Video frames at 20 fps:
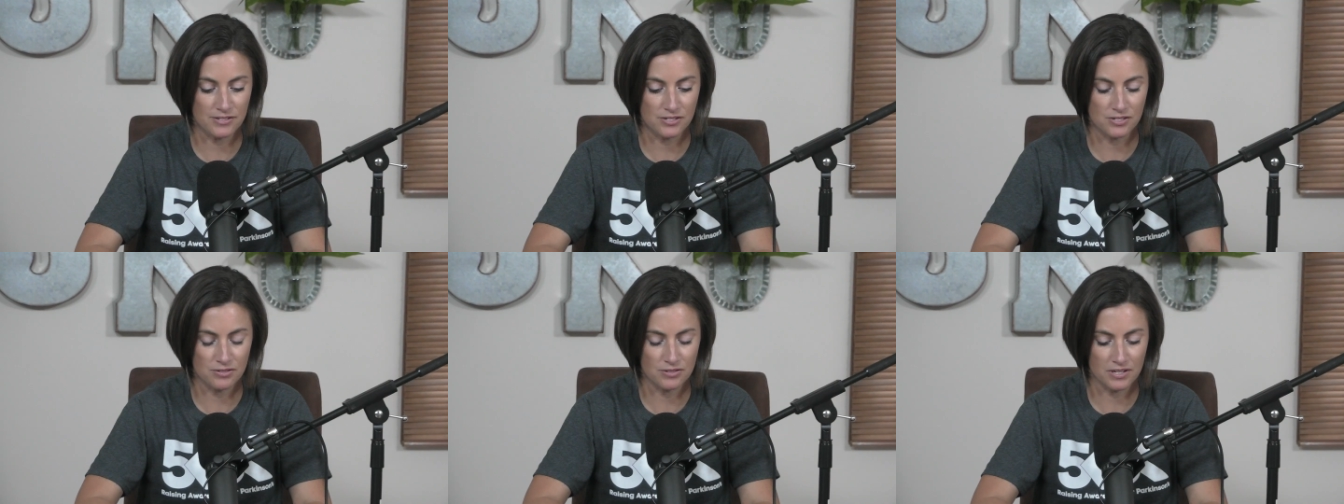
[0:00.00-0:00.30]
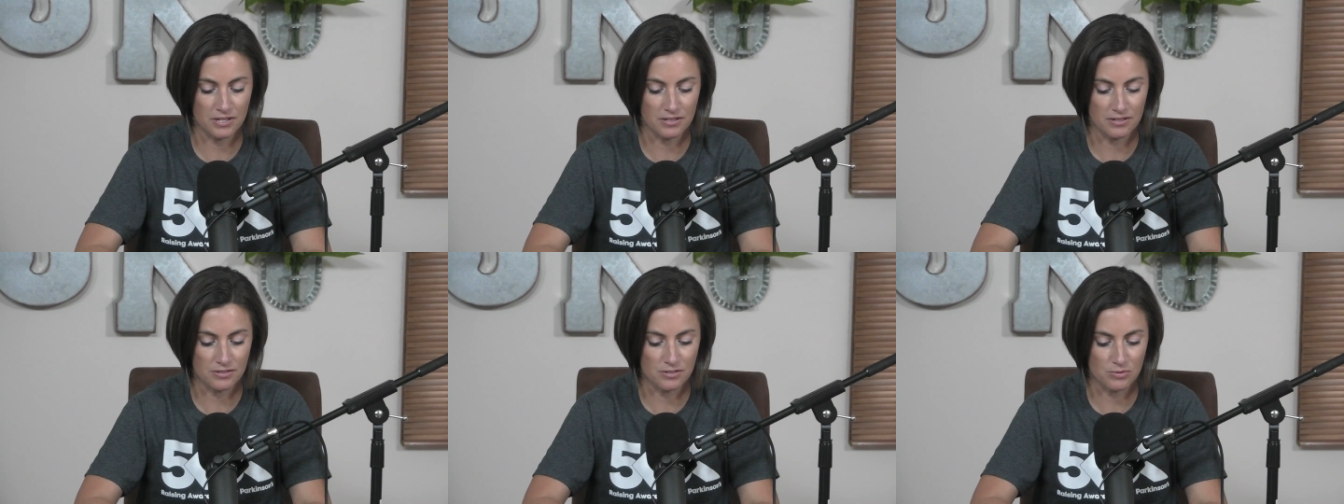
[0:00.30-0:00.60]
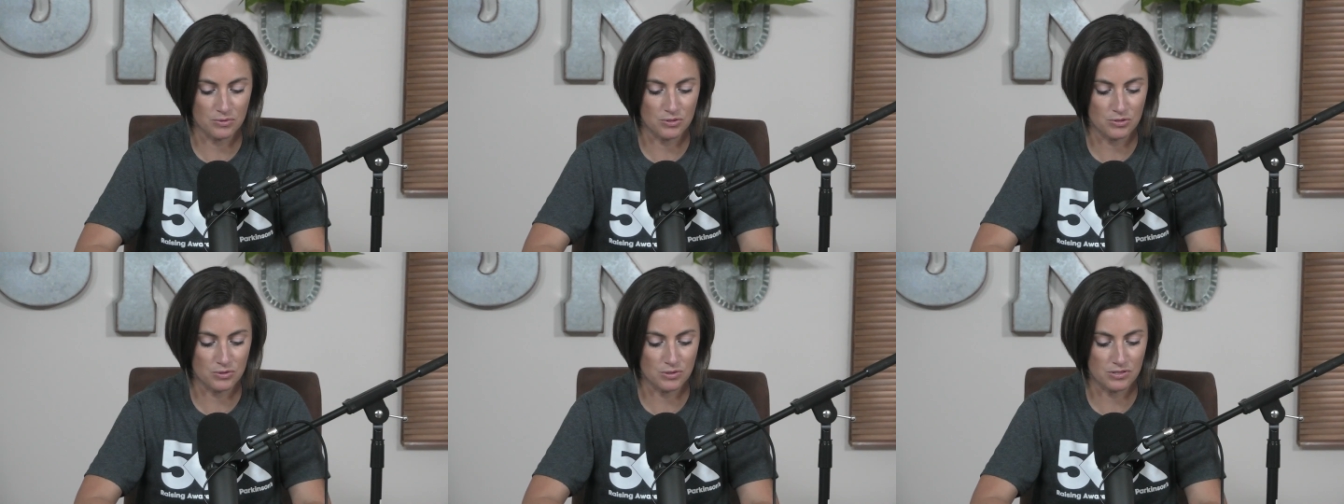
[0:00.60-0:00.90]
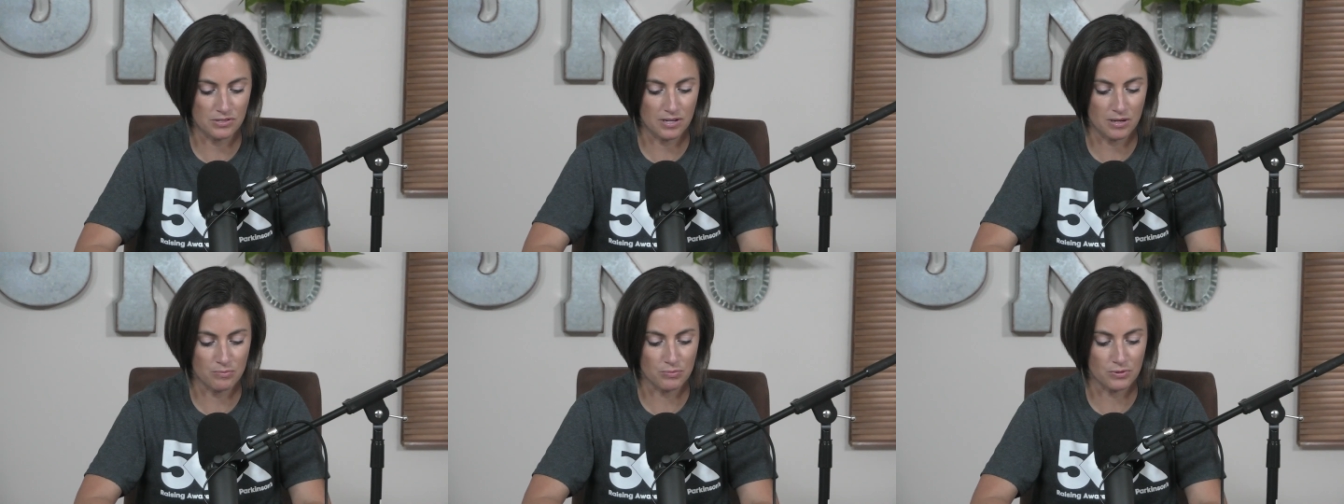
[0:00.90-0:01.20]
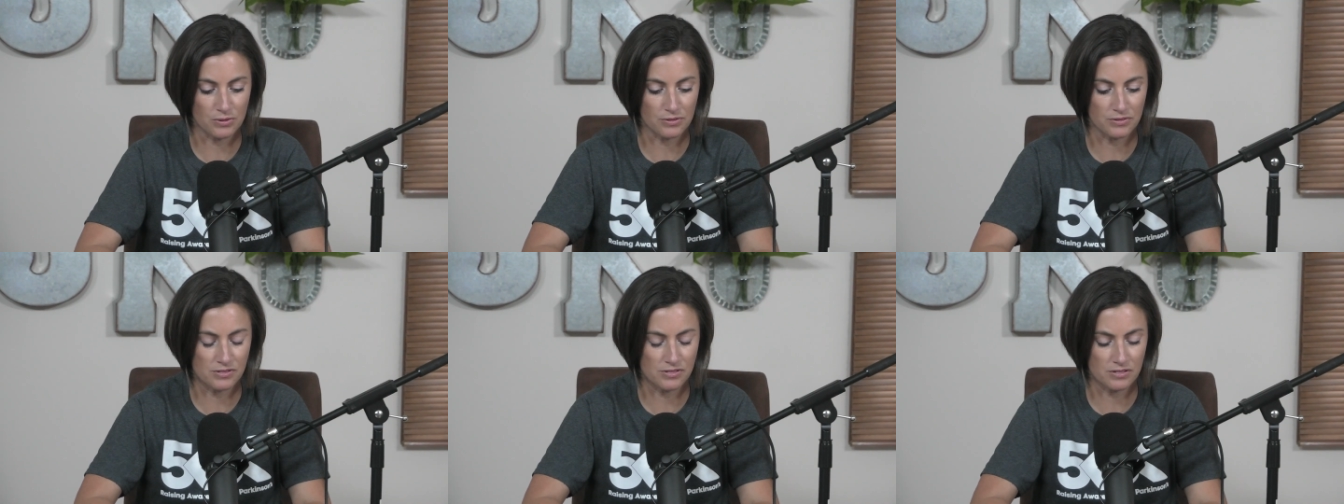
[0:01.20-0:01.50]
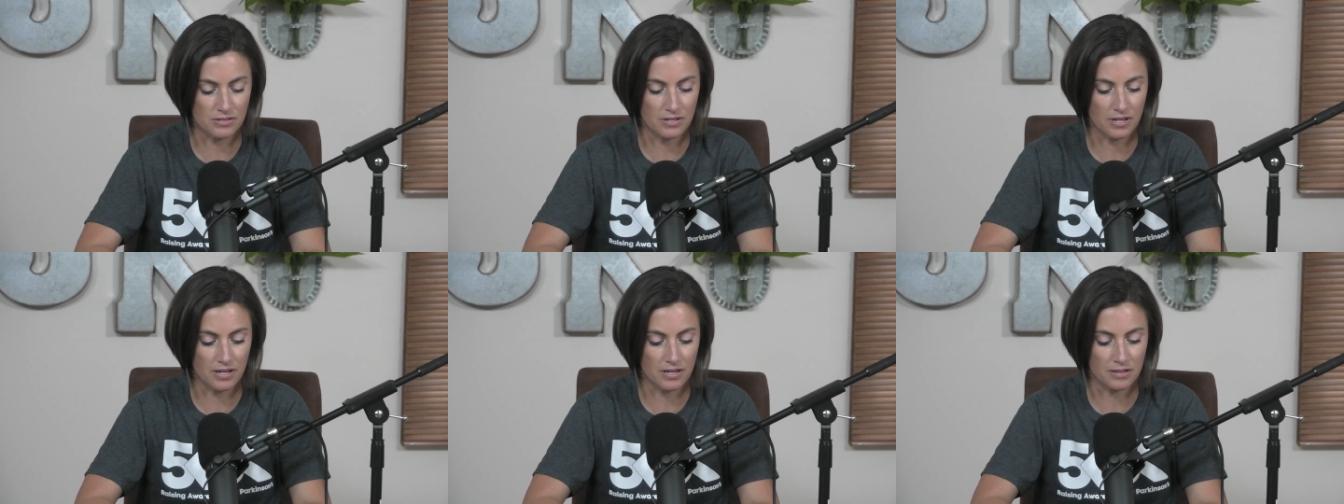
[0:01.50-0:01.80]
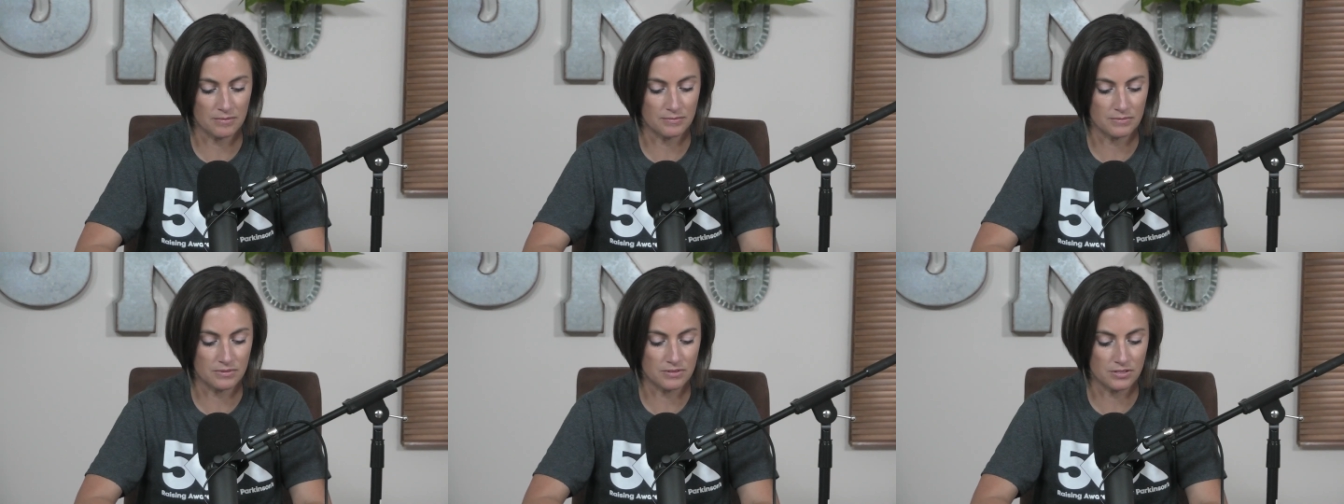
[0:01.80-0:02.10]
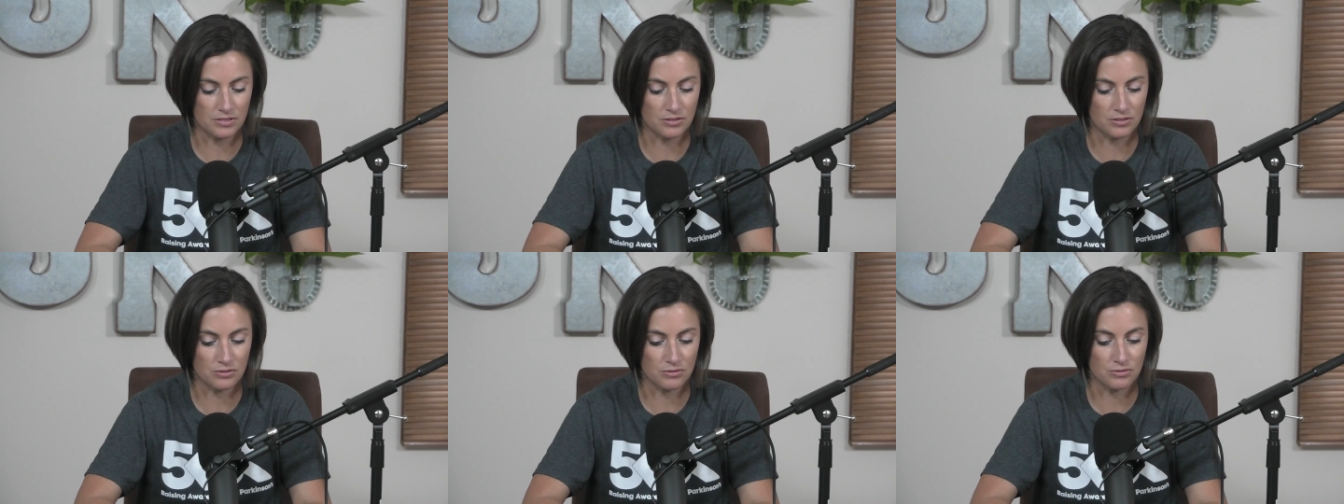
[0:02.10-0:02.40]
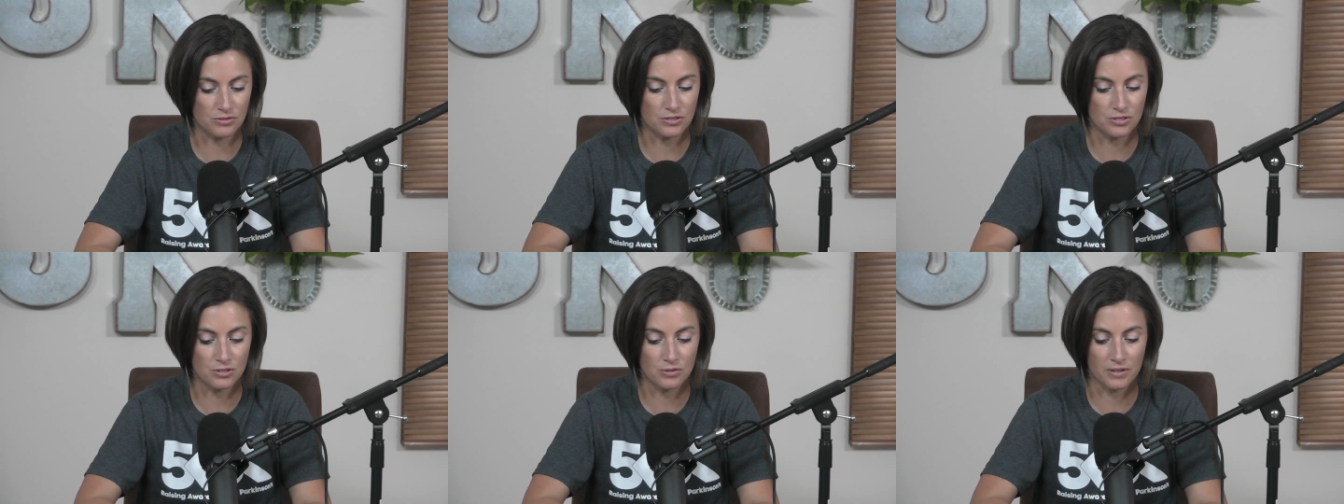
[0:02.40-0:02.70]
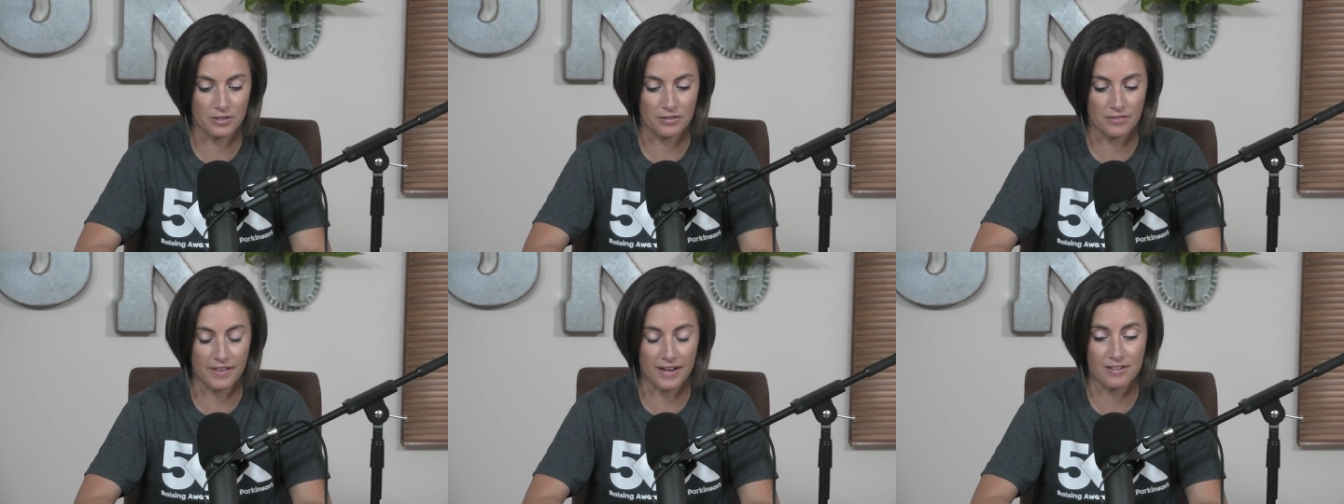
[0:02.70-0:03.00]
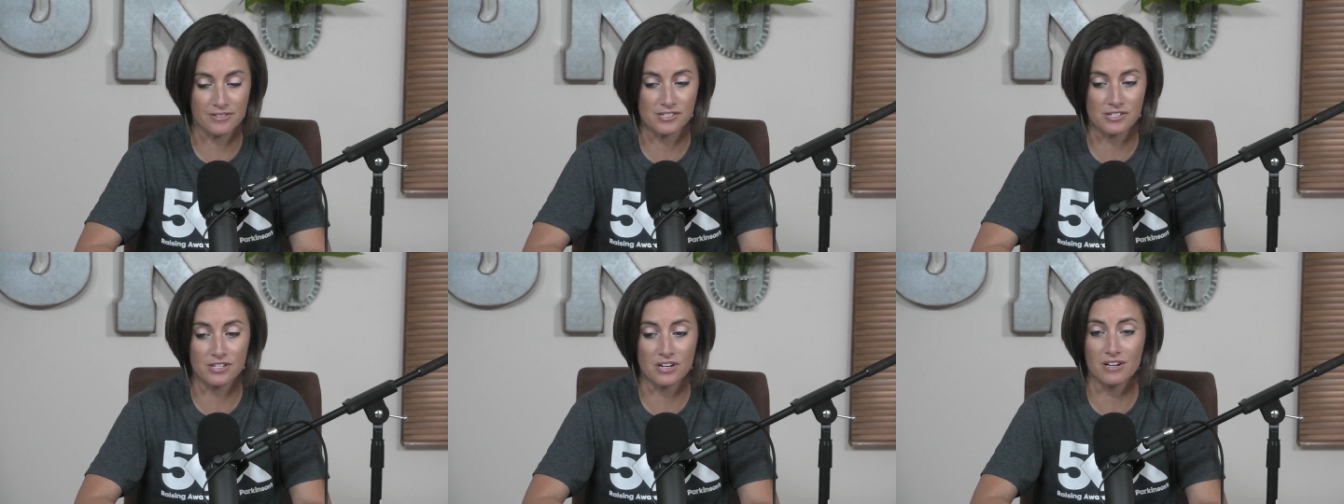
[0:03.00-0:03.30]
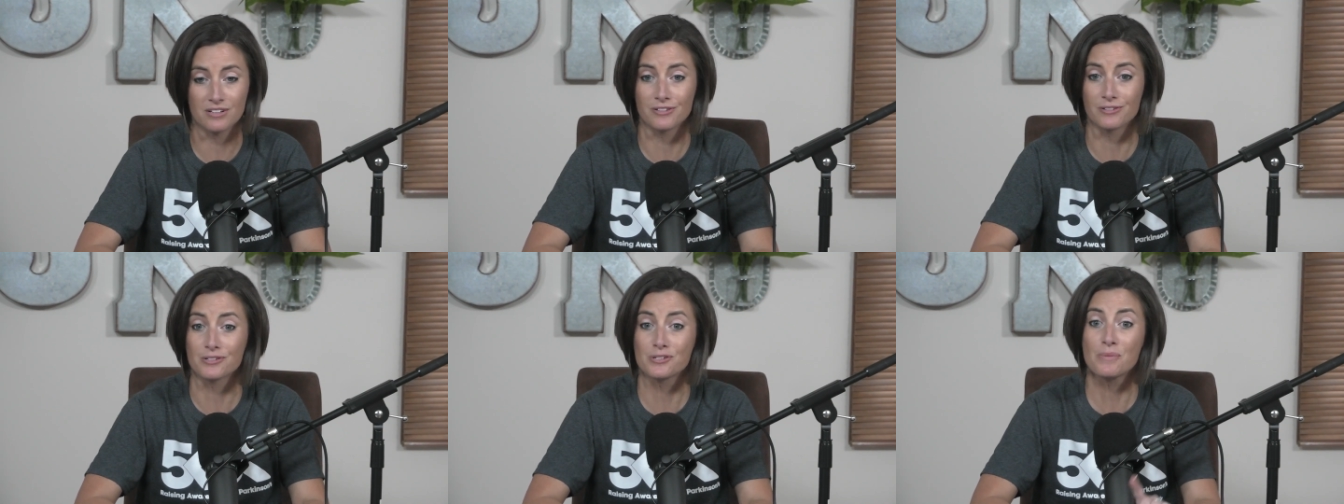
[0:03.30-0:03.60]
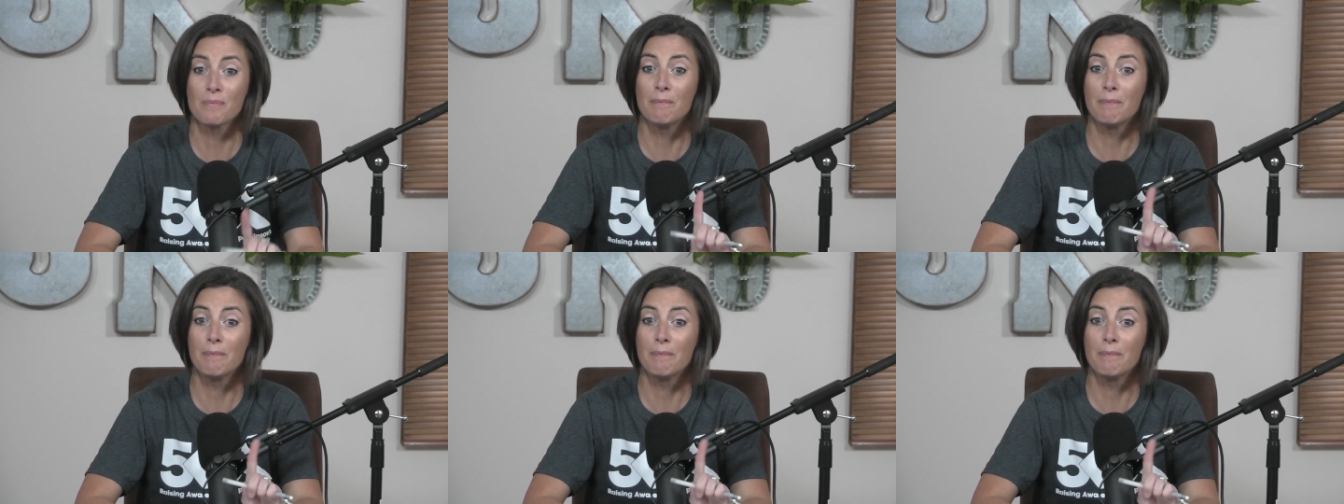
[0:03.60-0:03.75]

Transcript: two years, which was upwards um, to two hundred thousand dollars.